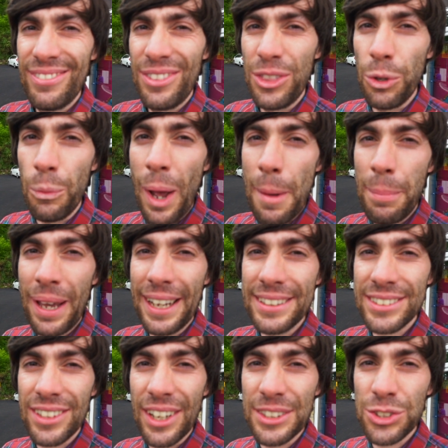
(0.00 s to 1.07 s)
The wet paint
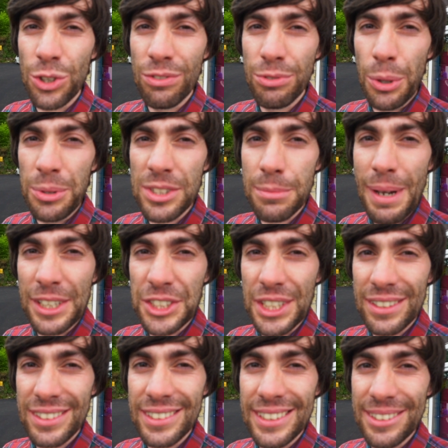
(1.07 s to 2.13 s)
sign sort of ruins the magic,
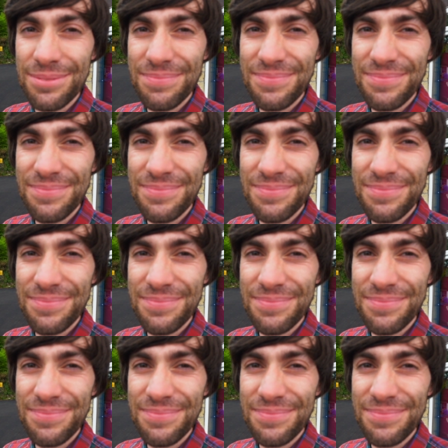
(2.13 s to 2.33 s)
doesn't it?